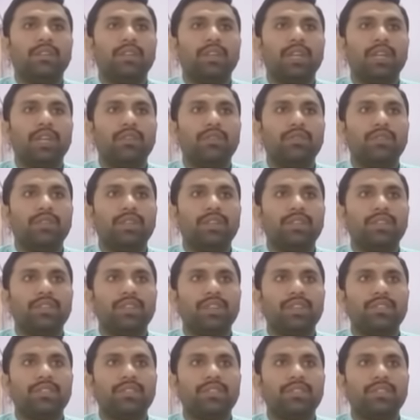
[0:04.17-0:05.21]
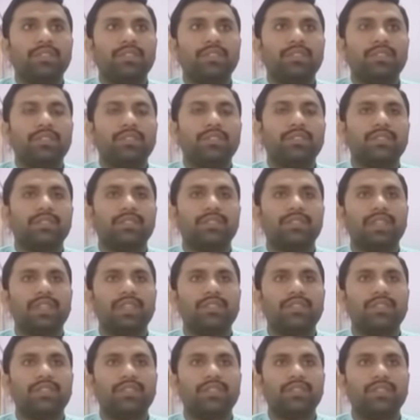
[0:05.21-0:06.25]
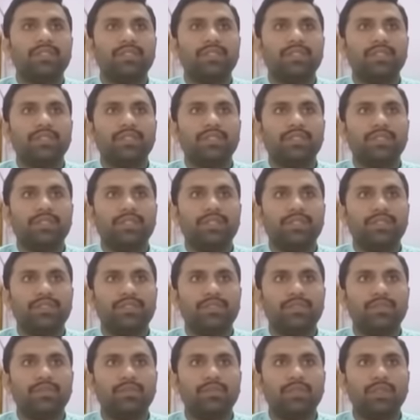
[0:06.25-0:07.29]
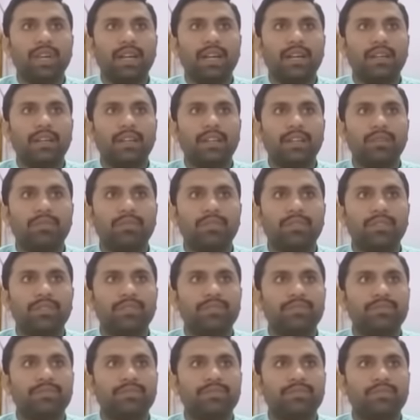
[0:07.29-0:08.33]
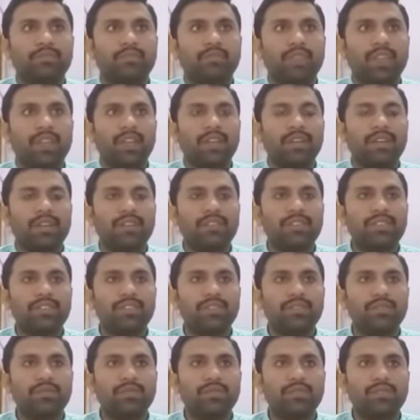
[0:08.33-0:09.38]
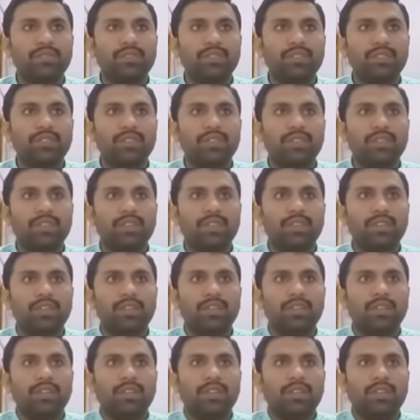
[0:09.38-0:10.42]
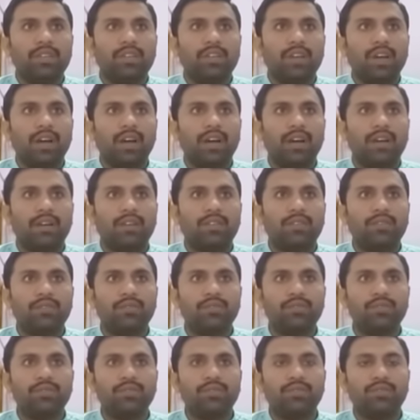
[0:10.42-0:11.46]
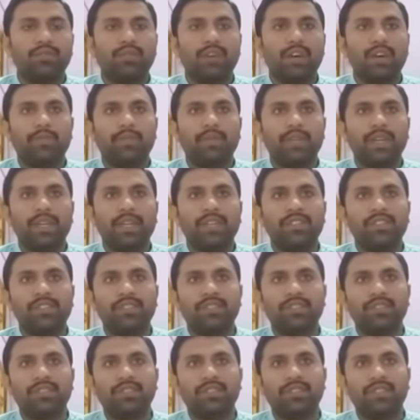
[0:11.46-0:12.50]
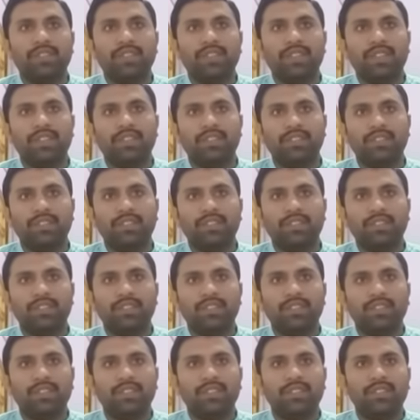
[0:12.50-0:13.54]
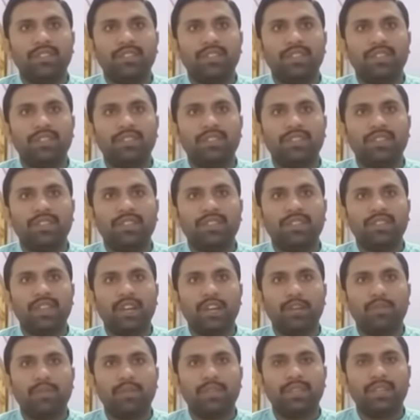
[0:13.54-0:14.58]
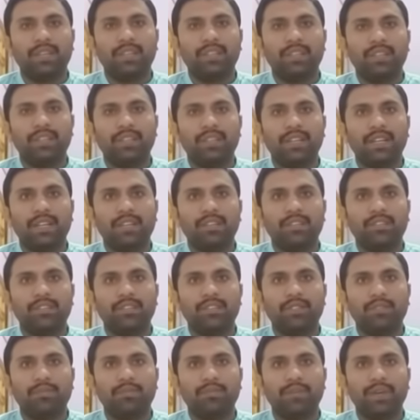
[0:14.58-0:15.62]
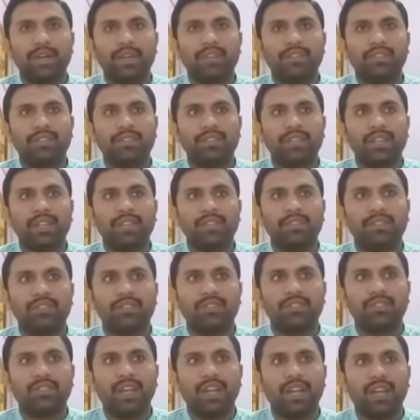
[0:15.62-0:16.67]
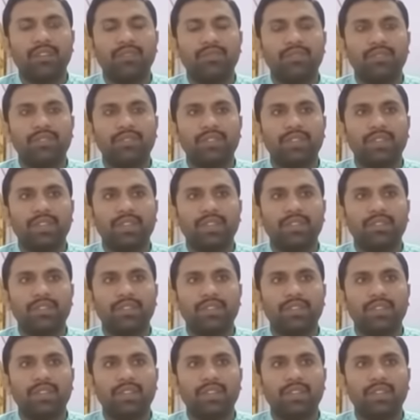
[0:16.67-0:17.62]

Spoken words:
Here we will discuss tenses, its rule and types. Tenses rules are used to form English sentences. These tenses are present tense, past tense, and future tense.